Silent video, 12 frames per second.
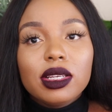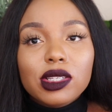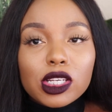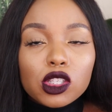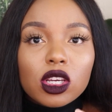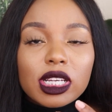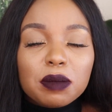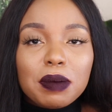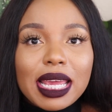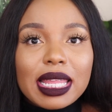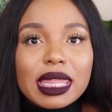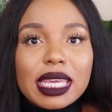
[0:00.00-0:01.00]
Just to
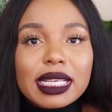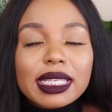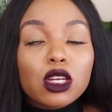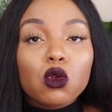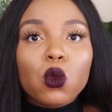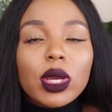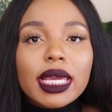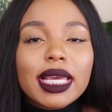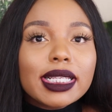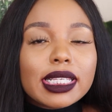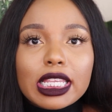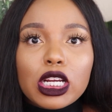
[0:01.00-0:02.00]
explain things, it
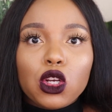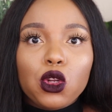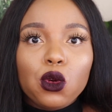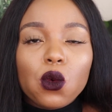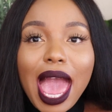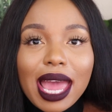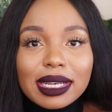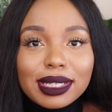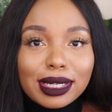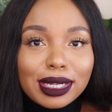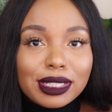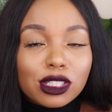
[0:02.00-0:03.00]
weakens the glue and
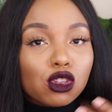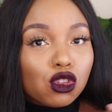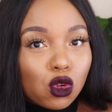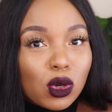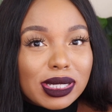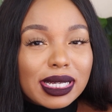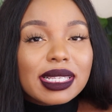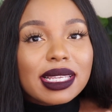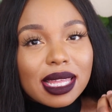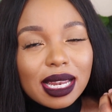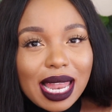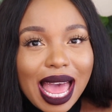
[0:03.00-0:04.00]
it
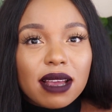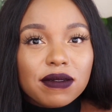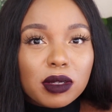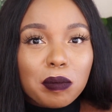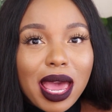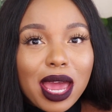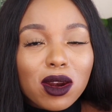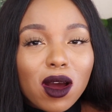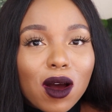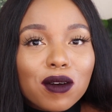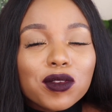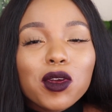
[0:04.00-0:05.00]
shortens the lifespan
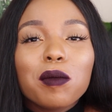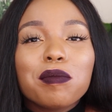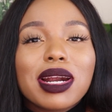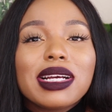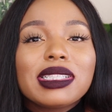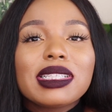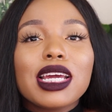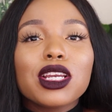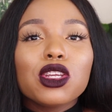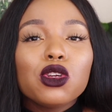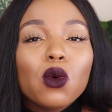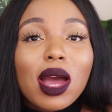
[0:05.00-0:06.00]
of your brush
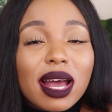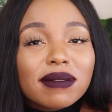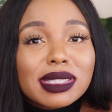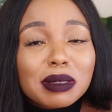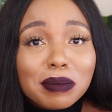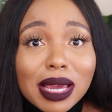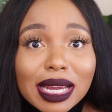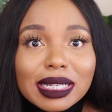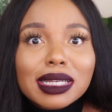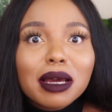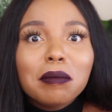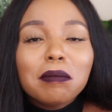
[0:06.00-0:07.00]
that you have
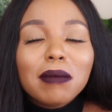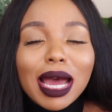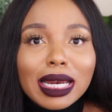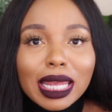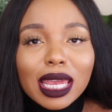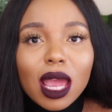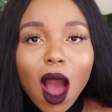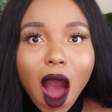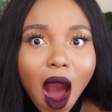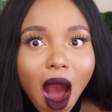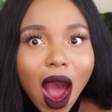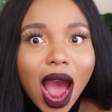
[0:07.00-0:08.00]
spent money
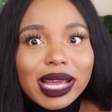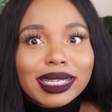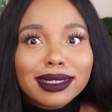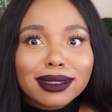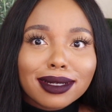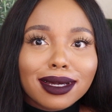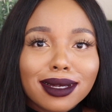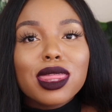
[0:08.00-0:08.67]
on.